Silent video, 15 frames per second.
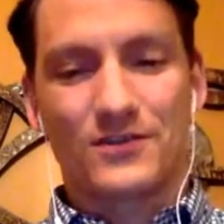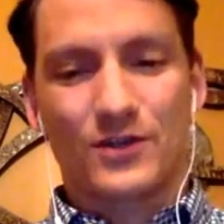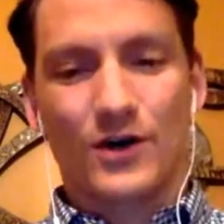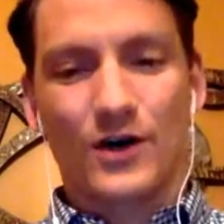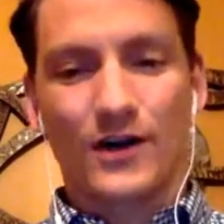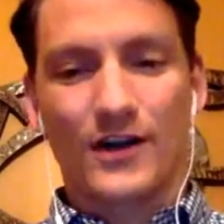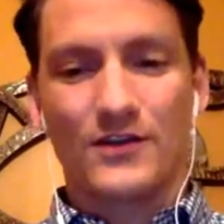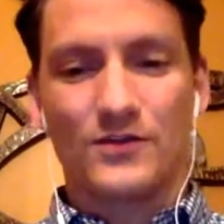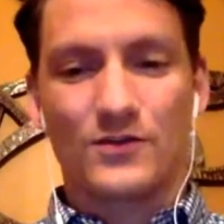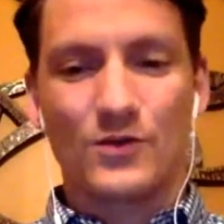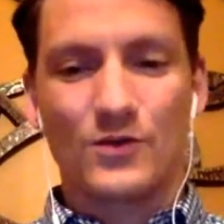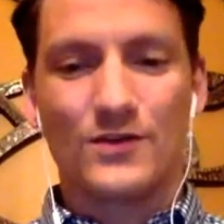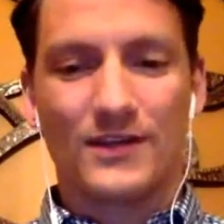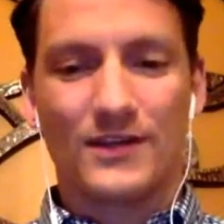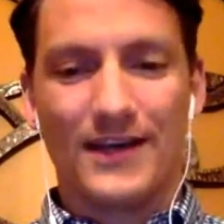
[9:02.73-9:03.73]
talking
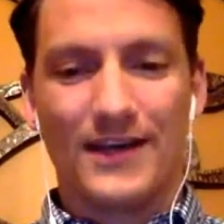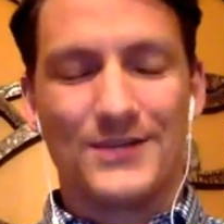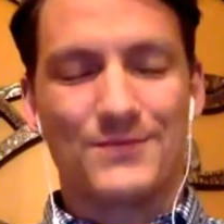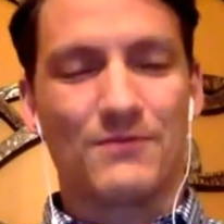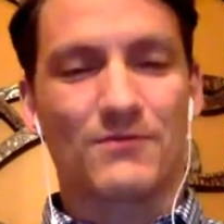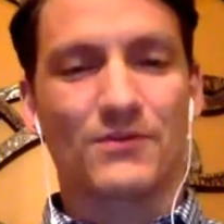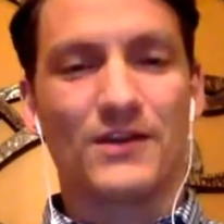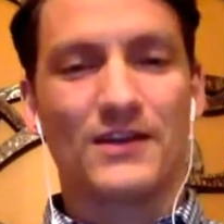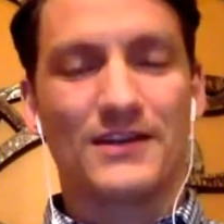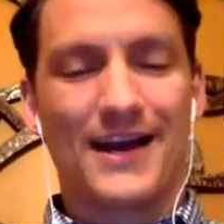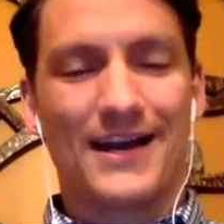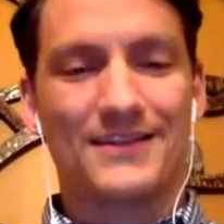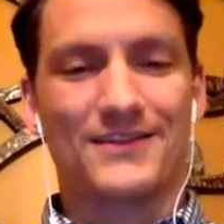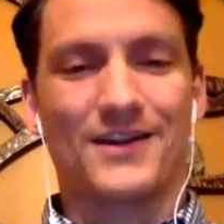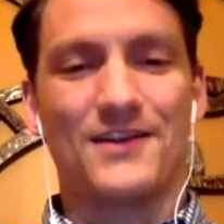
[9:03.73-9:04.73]
to the kids, but really
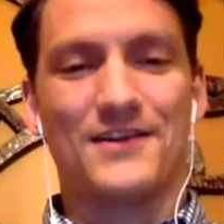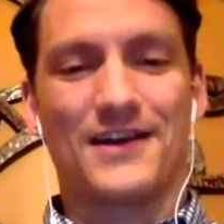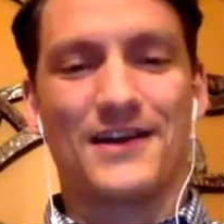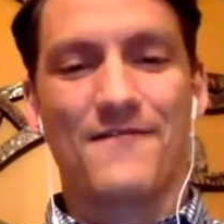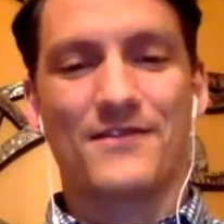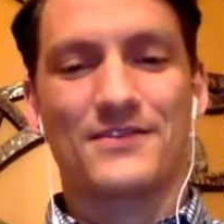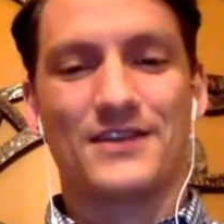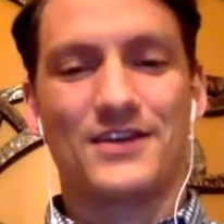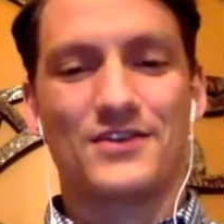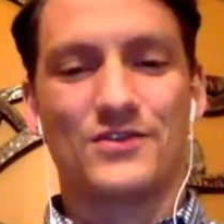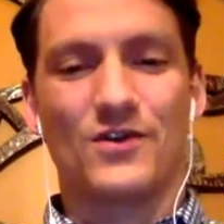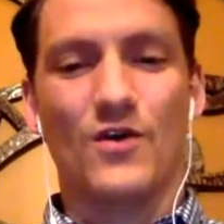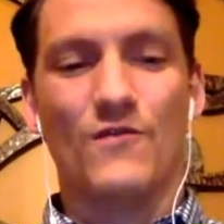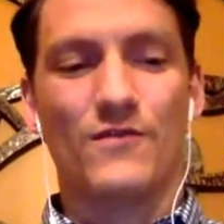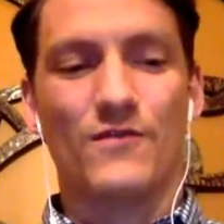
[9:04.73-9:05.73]
kind of turning the conversation
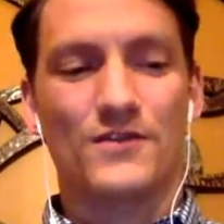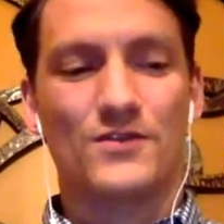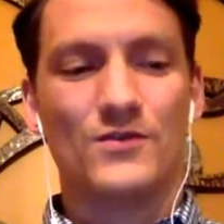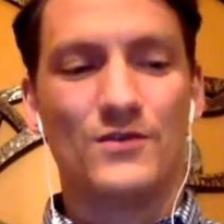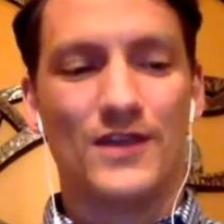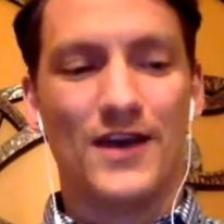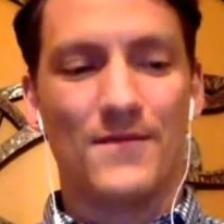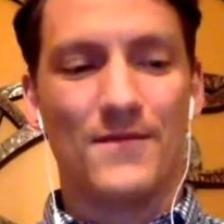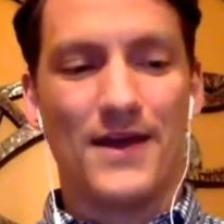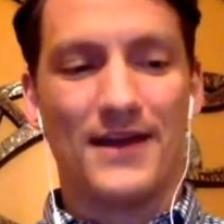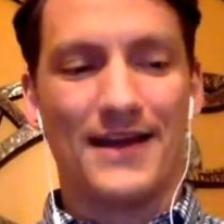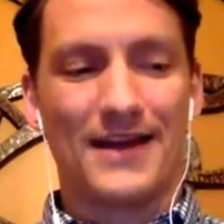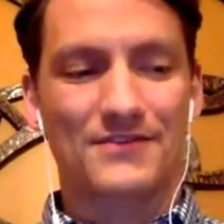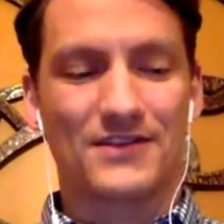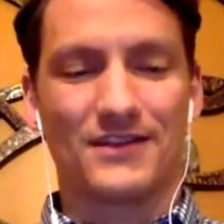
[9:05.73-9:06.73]
over to them
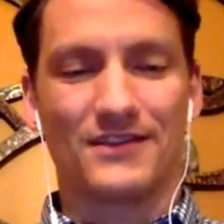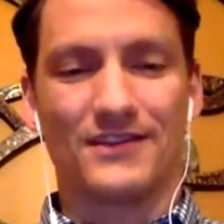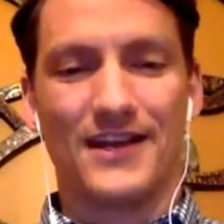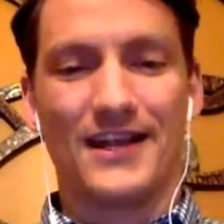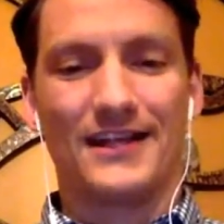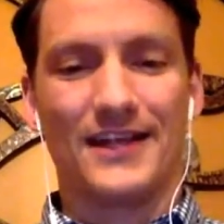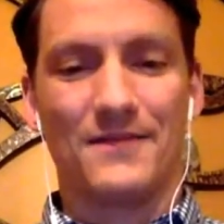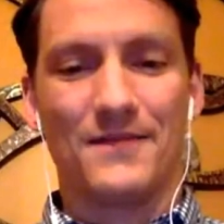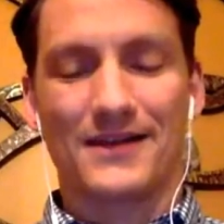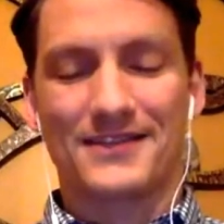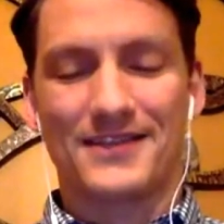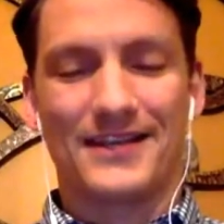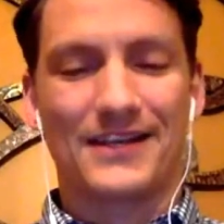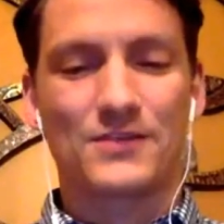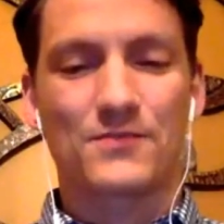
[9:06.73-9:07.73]
and actually letting them, like I
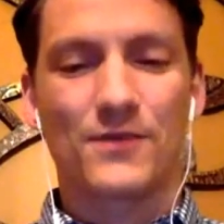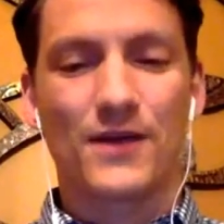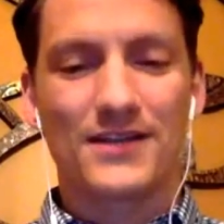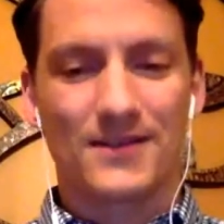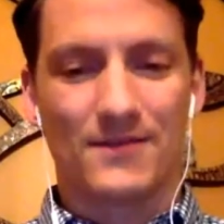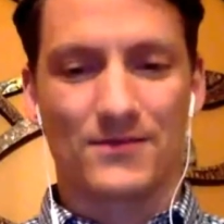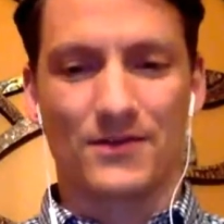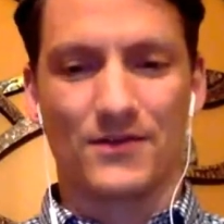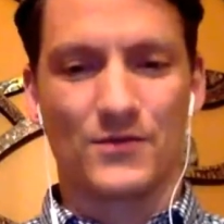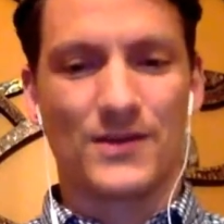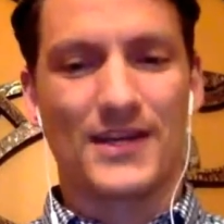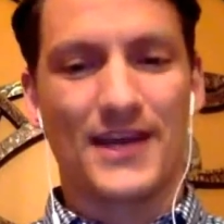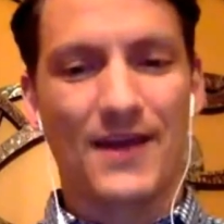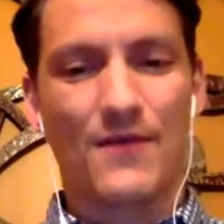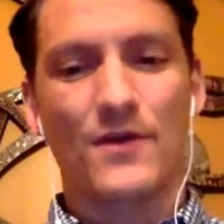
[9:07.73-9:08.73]
said, express themselves.
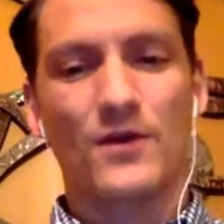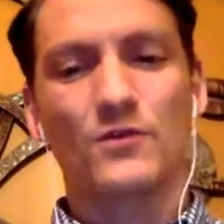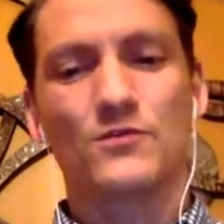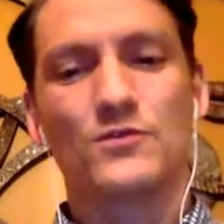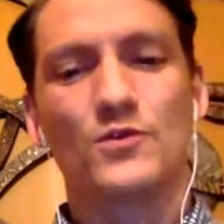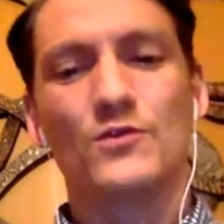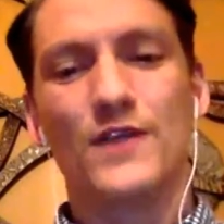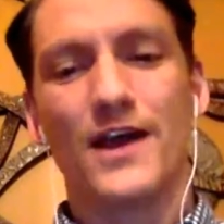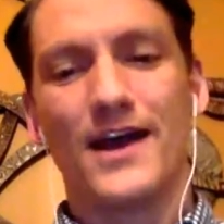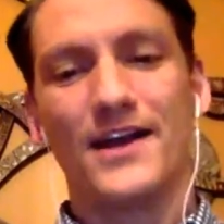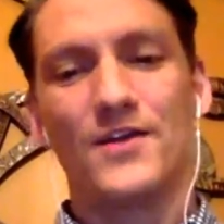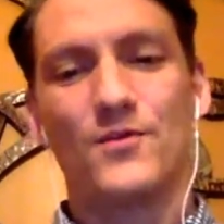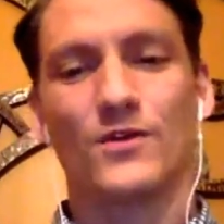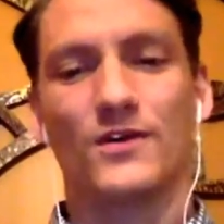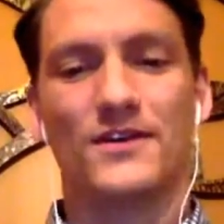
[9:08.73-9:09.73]
We don't do that
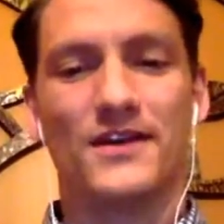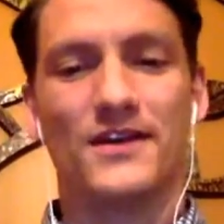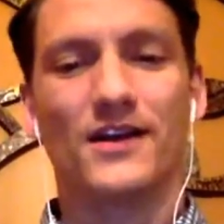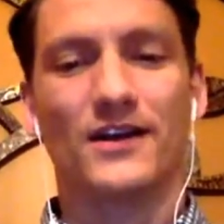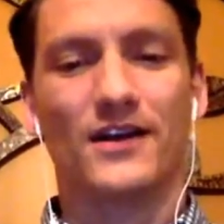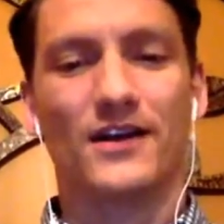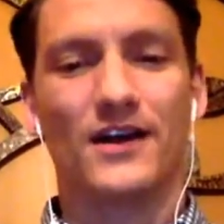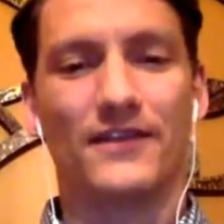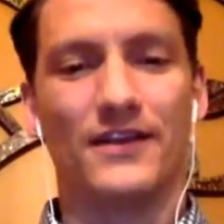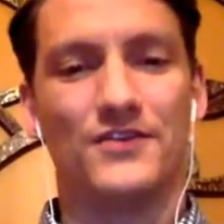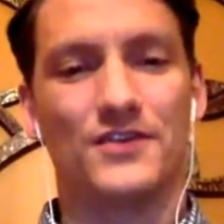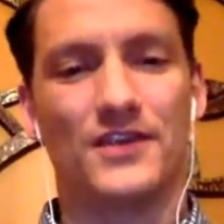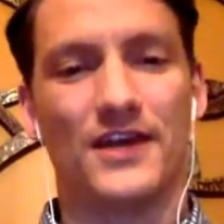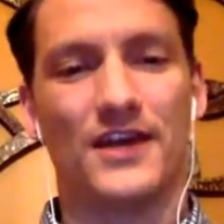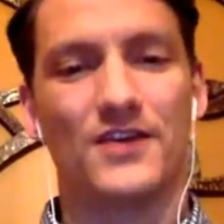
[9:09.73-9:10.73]
anywhere near enough in
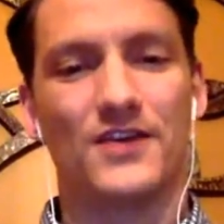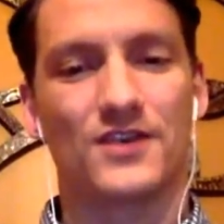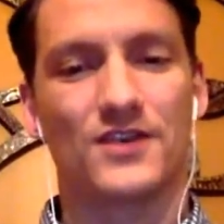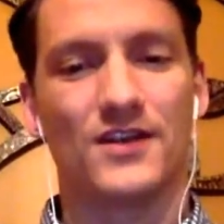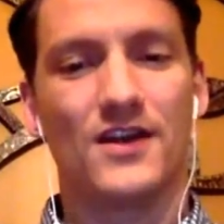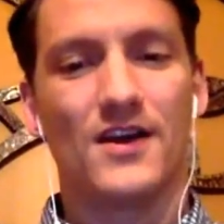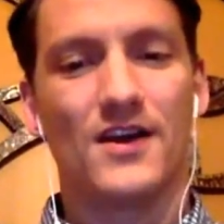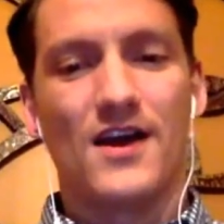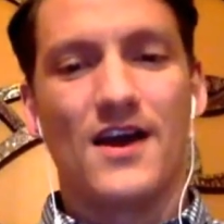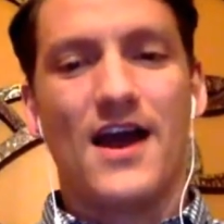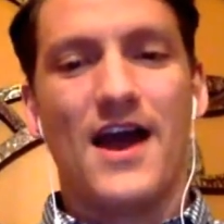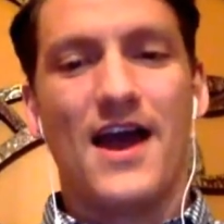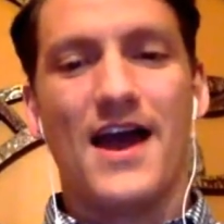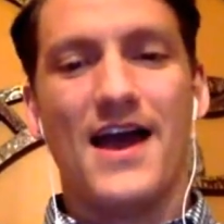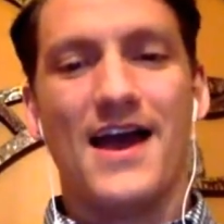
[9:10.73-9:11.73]
education.
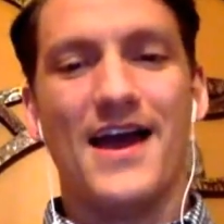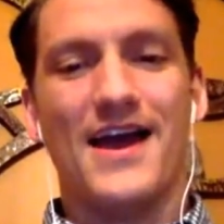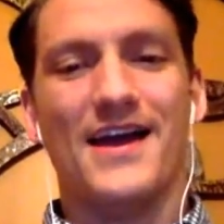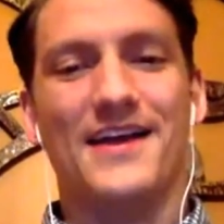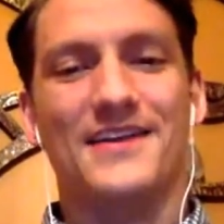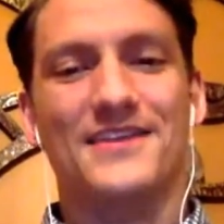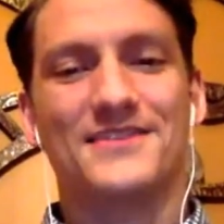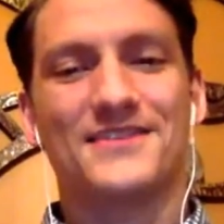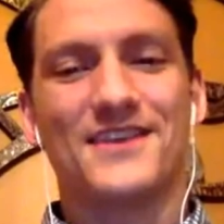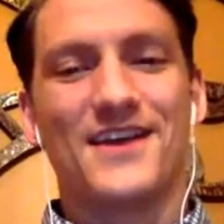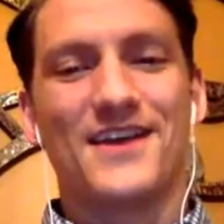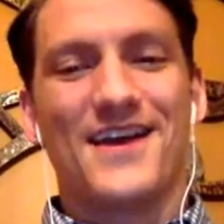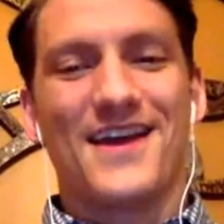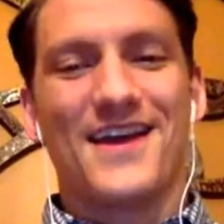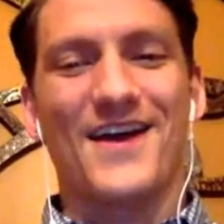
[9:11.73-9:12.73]
And
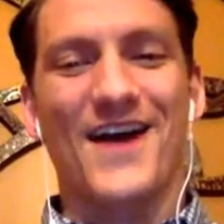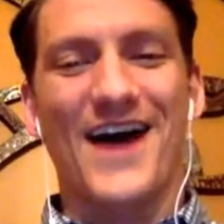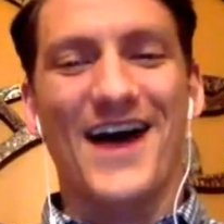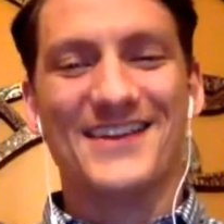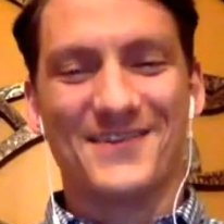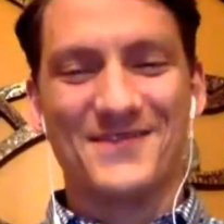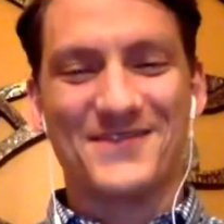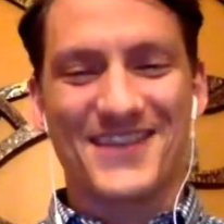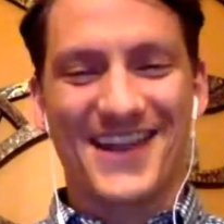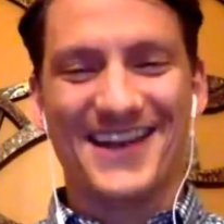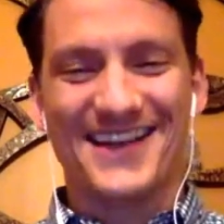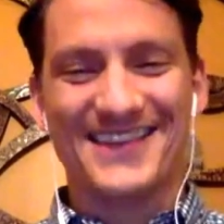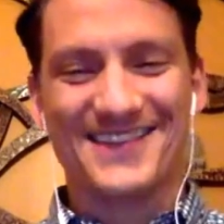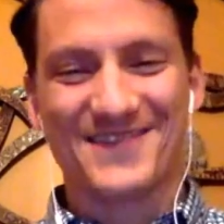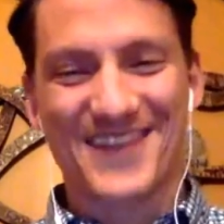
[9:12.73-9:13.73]
as I'm seeing
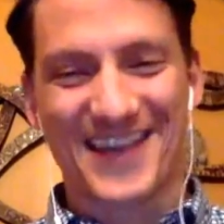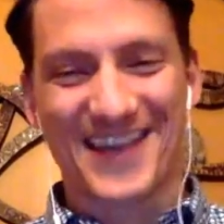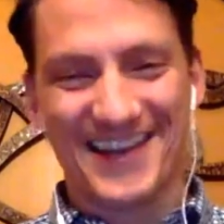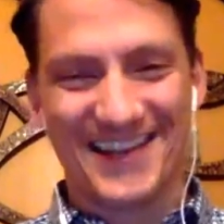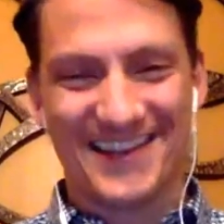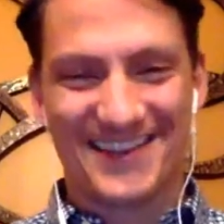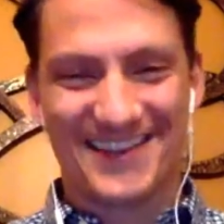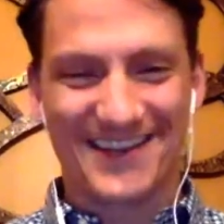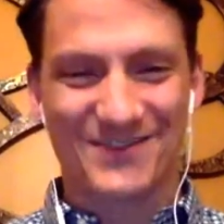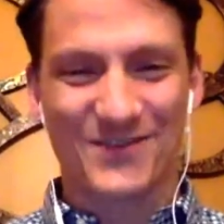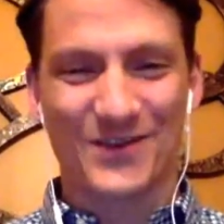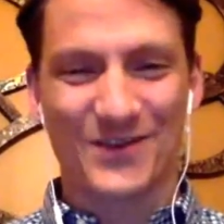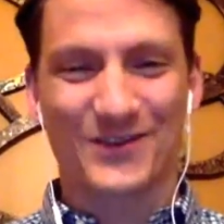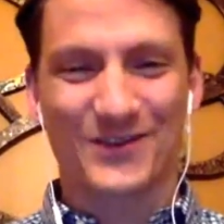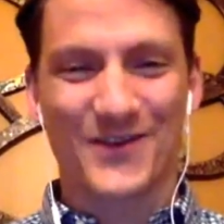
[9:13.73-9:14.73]
the things
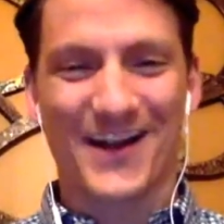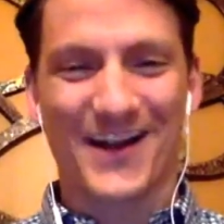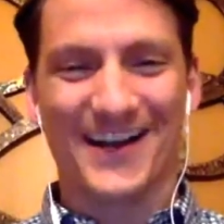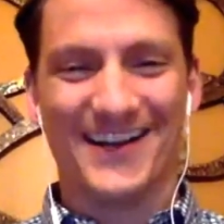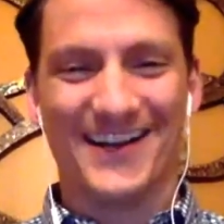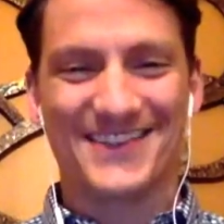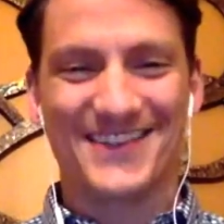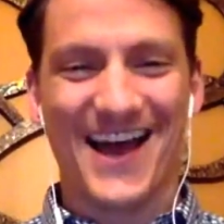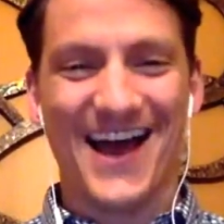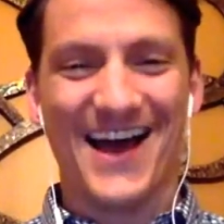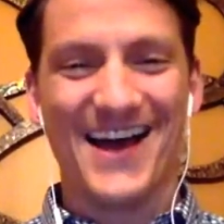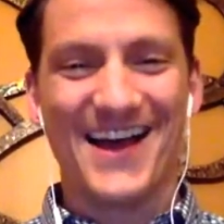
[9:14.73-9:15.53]
roll through here in the chat,